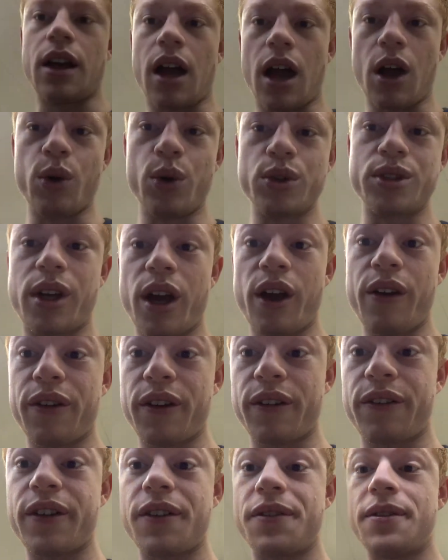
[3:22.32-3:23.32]
I always go
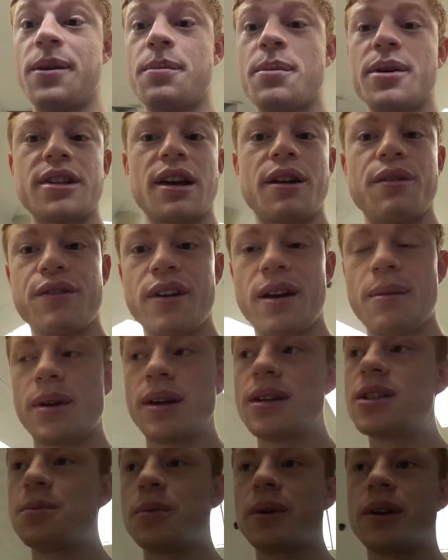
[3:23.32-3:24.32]
for the 15% fat
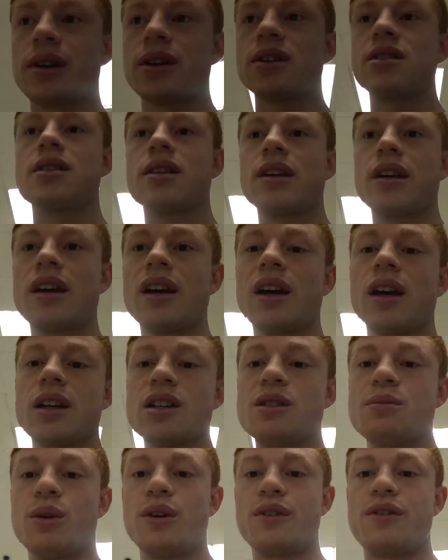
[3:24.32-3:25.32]
mince because
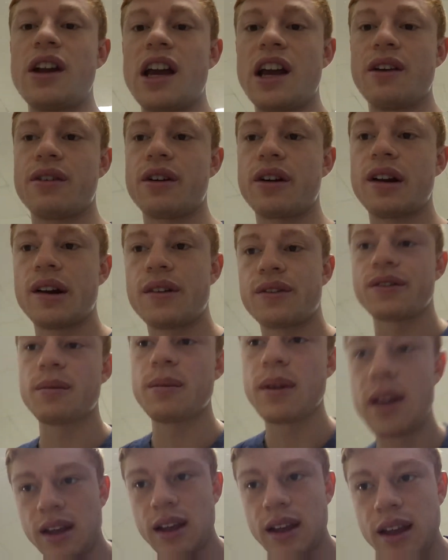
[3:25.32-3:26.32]
it's more flavour in it
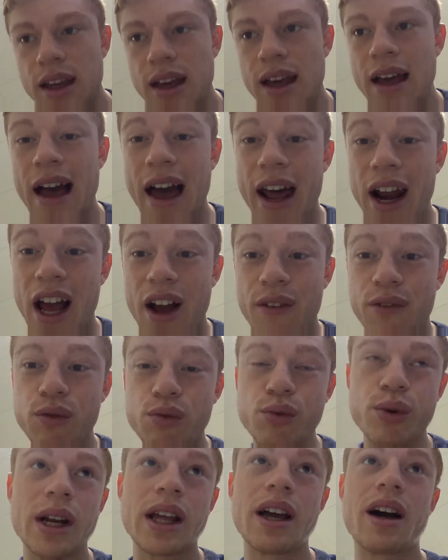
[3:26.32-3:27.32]
for me and I have
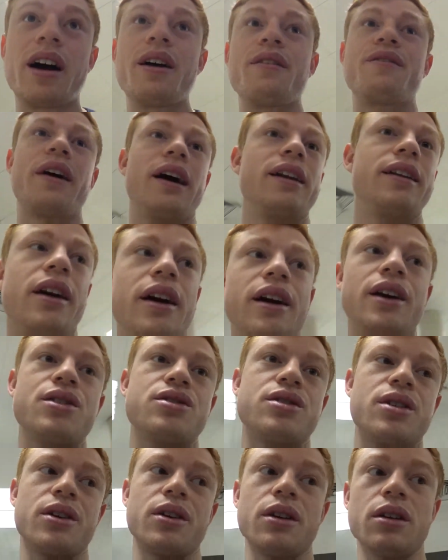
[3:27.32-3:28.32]
a really high fat diet
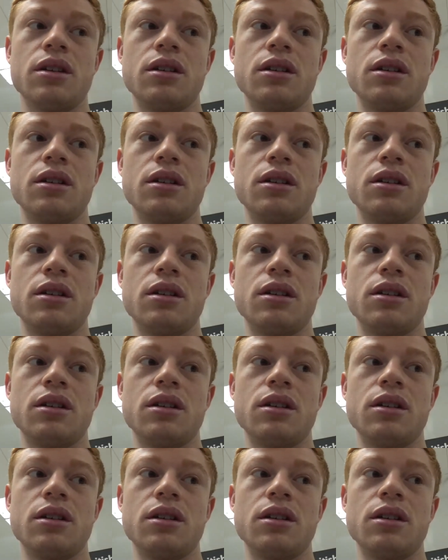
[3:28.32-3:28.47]
so